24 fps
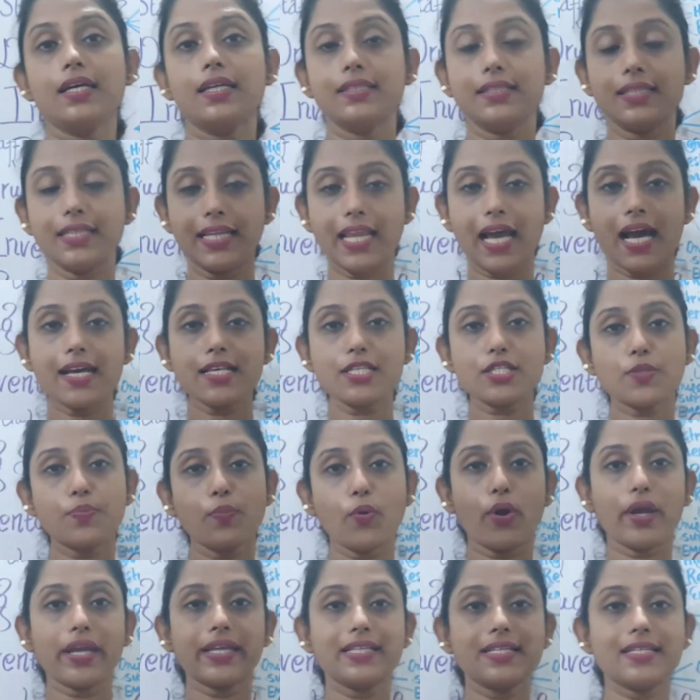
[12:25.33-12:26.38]
The last
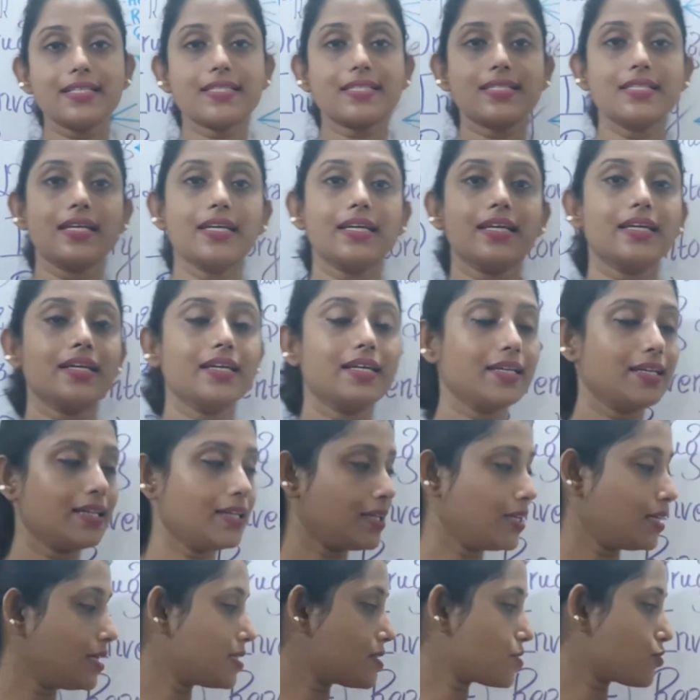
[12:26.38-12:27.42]
point is,
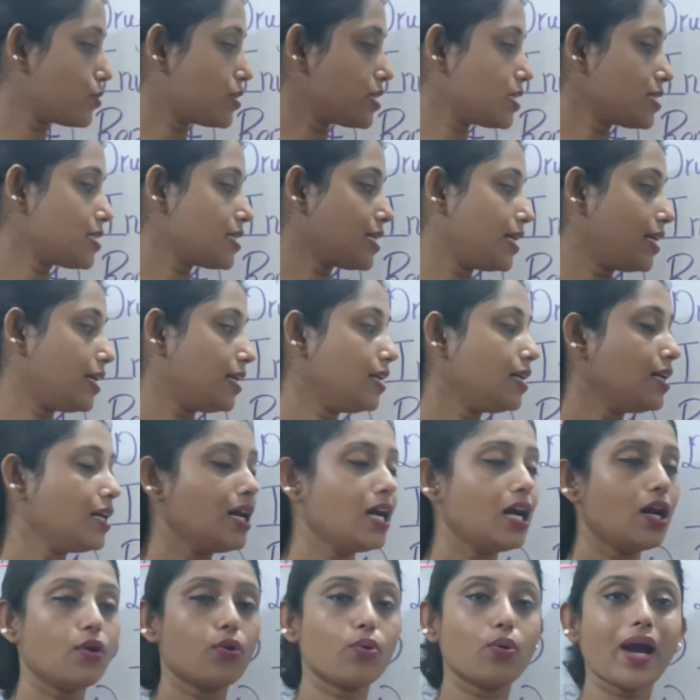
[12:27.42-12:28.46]
it's written here,
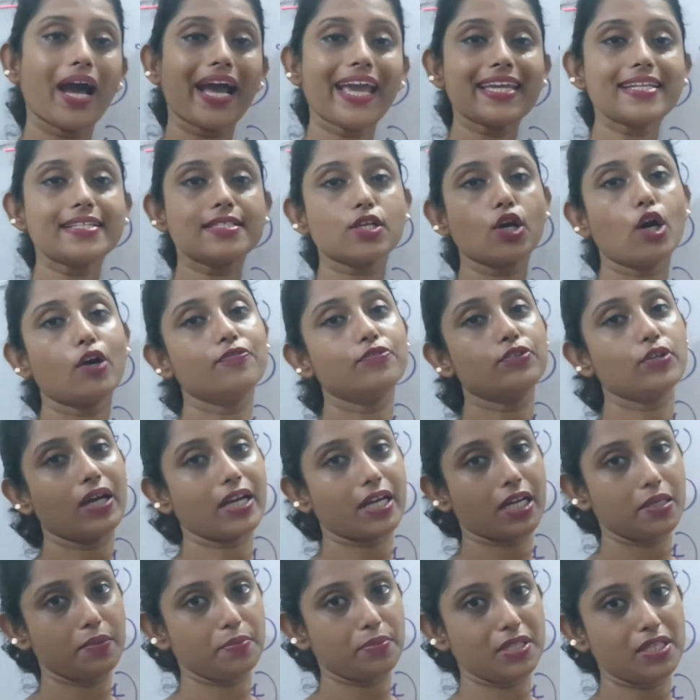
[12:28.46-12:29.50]
rights of drug
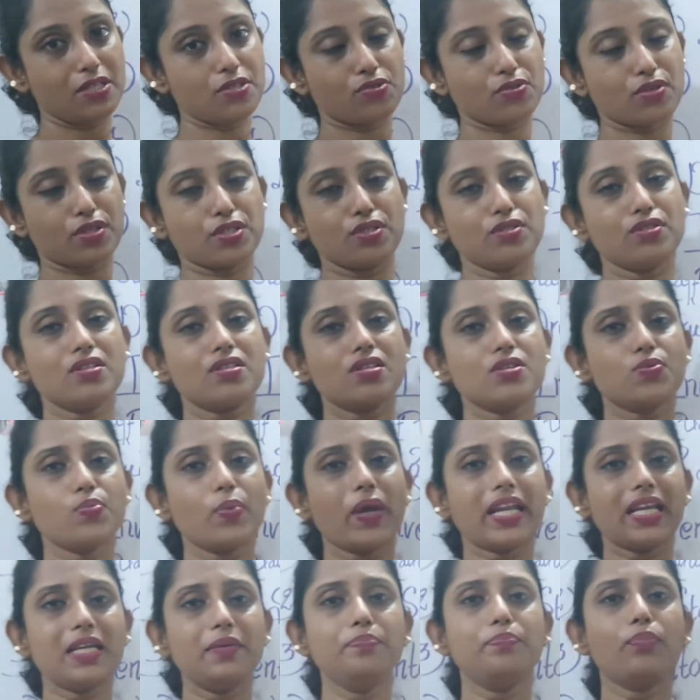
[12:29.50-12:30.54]
administration. This is
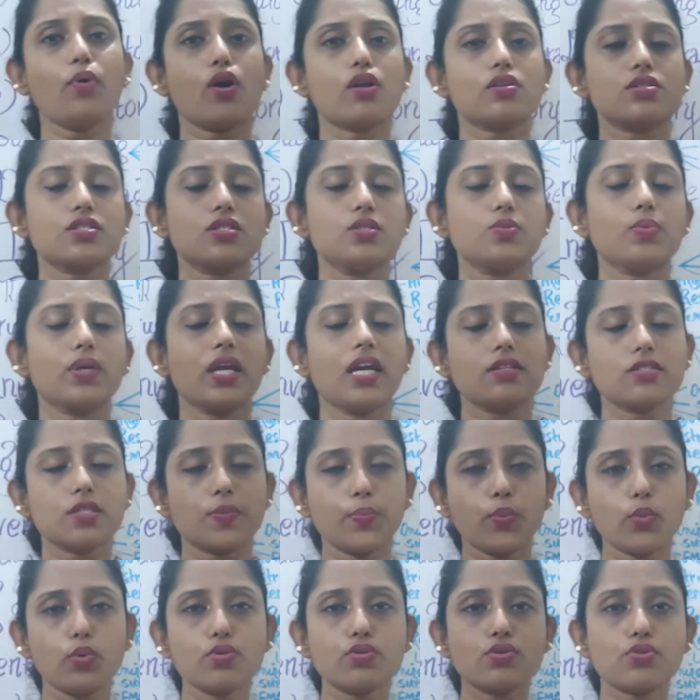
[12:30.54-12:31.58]
very important. We are
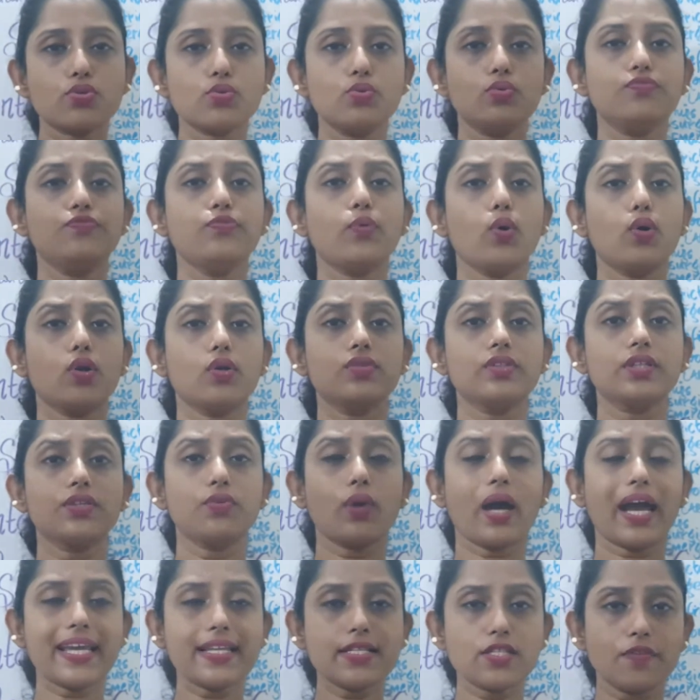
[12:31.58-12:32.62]
supposed to follow the
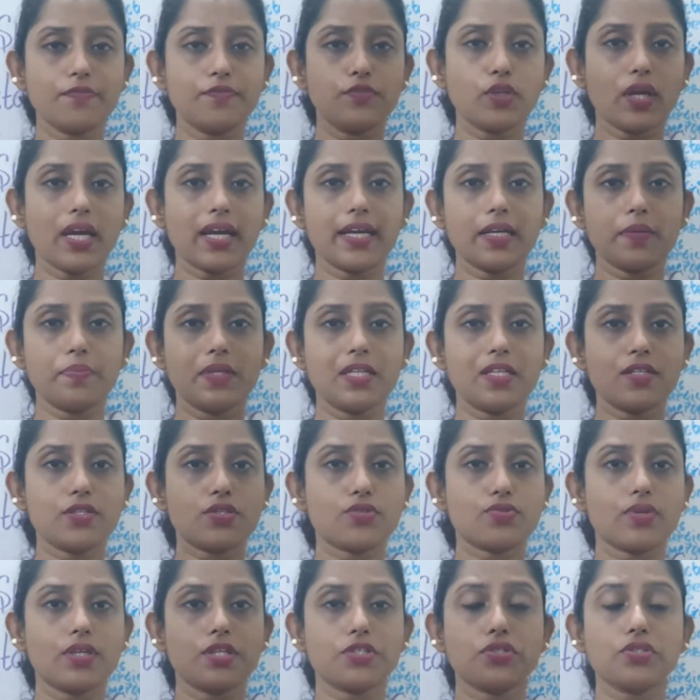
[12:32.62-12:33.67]
rights of drug
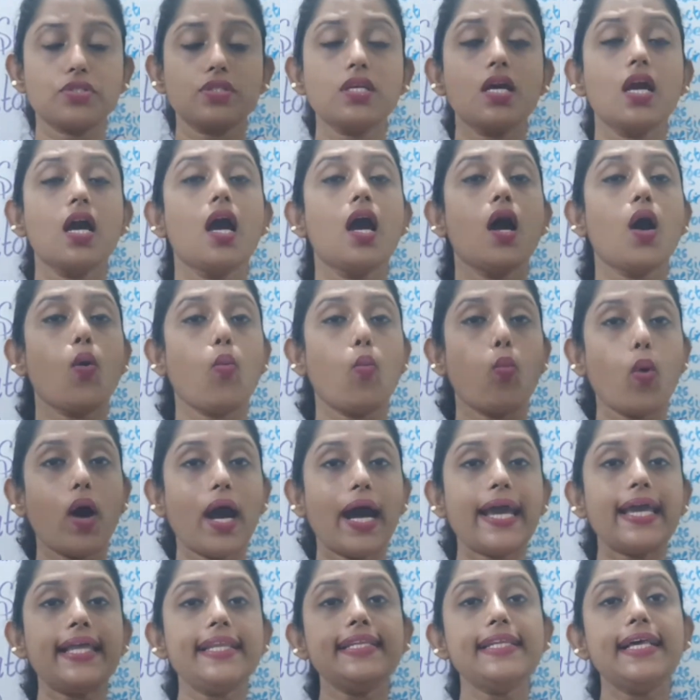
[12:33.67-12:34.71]
administration
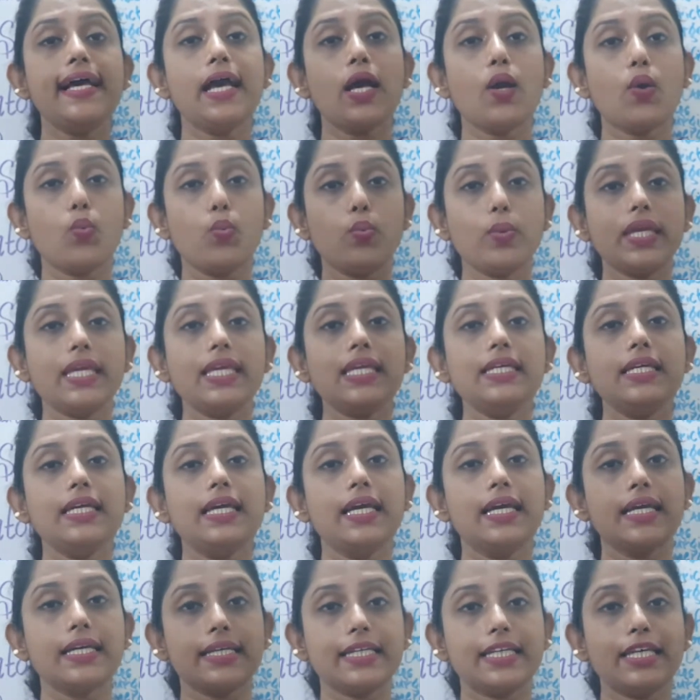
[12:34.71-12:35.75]
while we
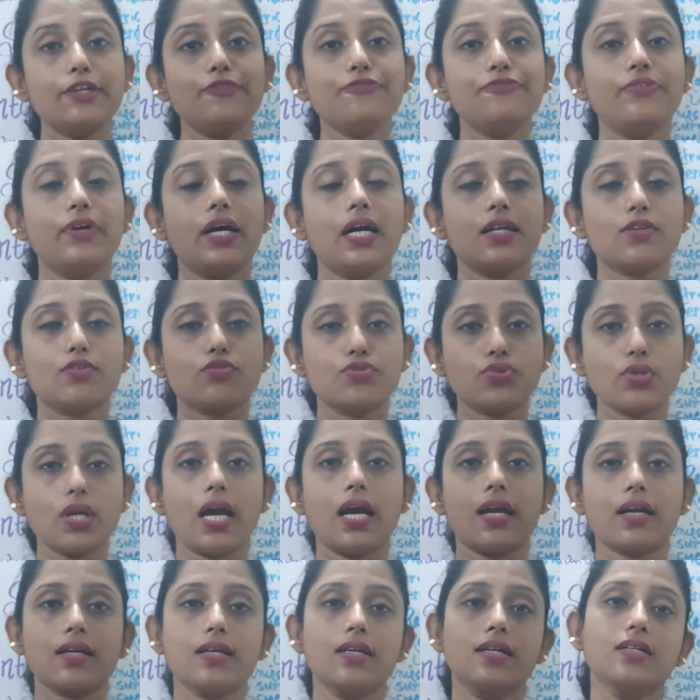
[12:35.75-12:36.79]
give a
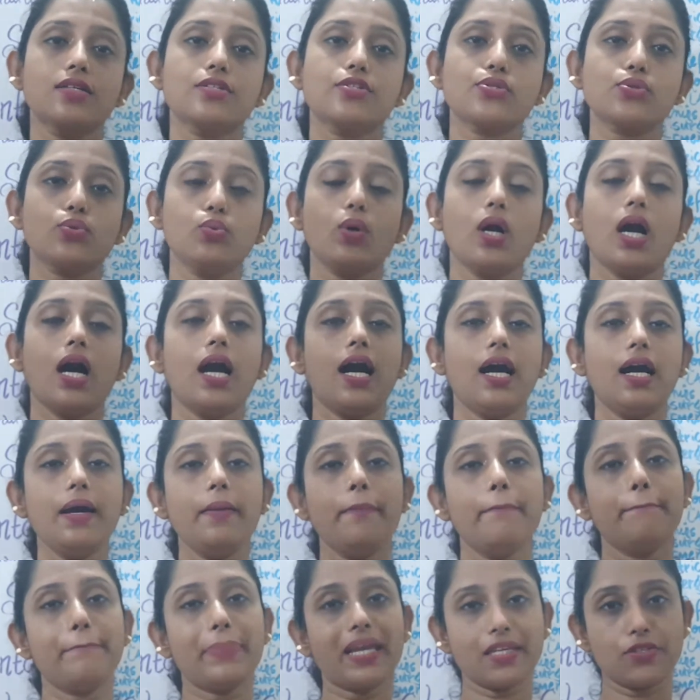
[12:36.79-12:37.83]
drug to a
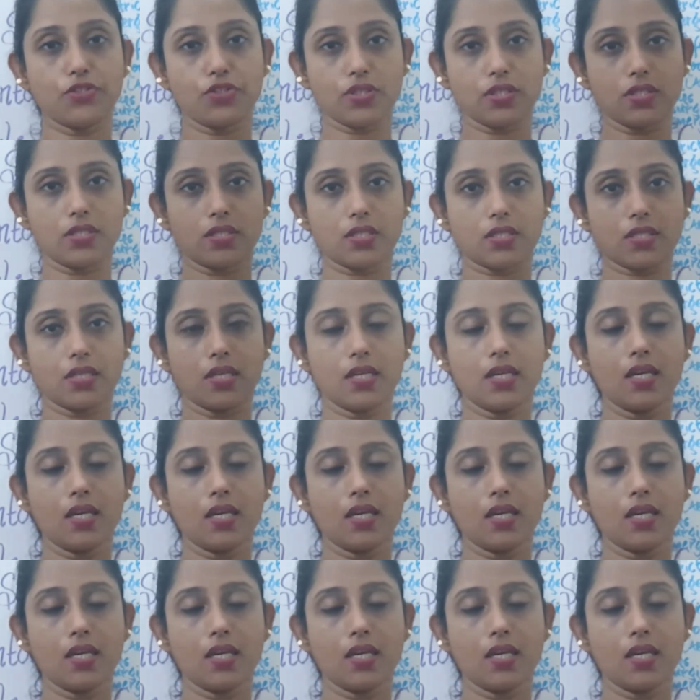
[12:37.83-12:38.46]
patient.